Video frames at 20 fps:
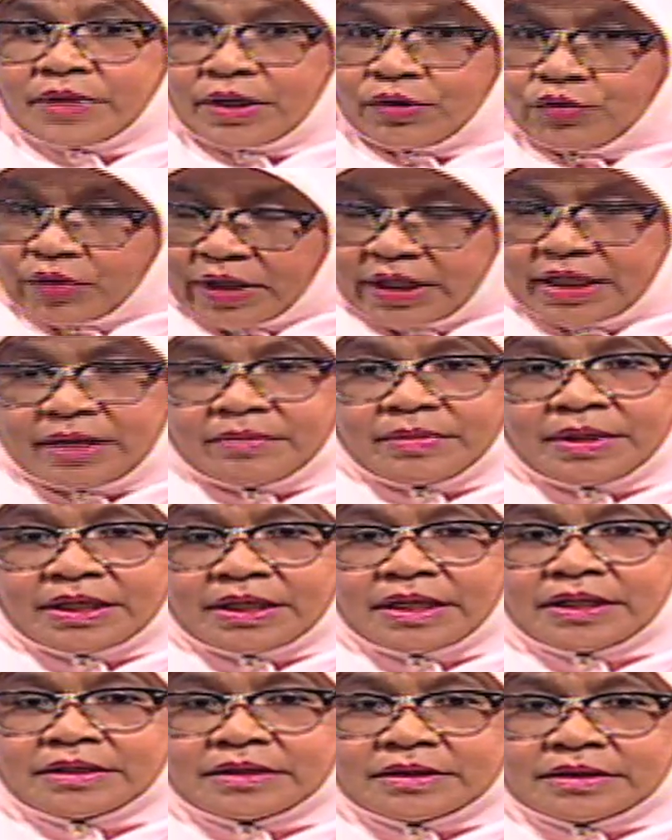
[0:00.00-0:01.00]
U N
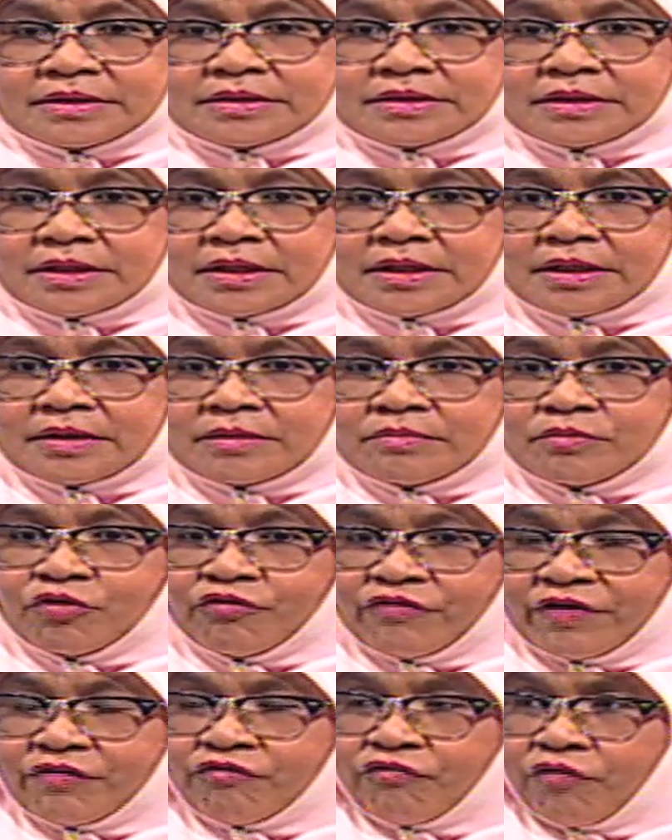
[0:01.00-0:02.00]
Habitat is uh,
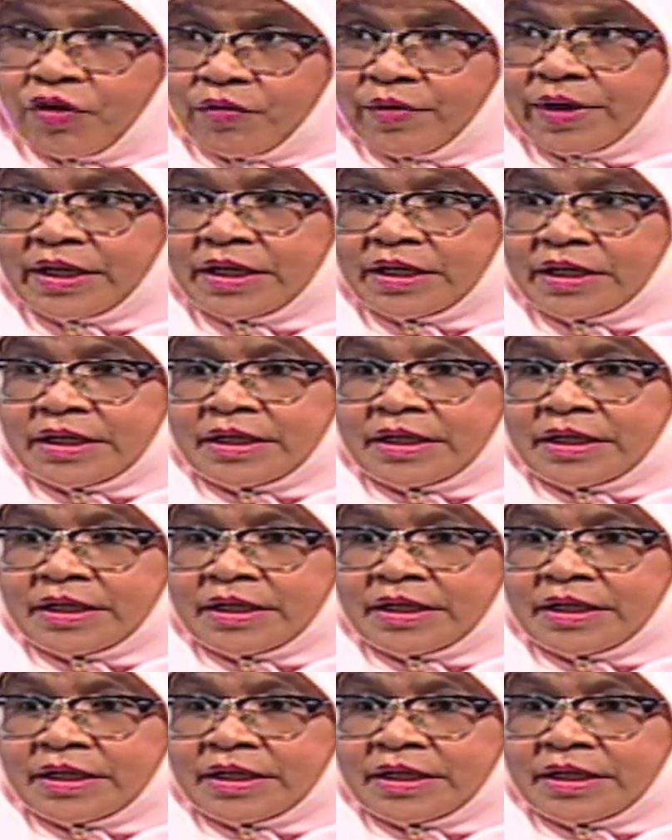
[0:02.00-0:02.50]
moving forward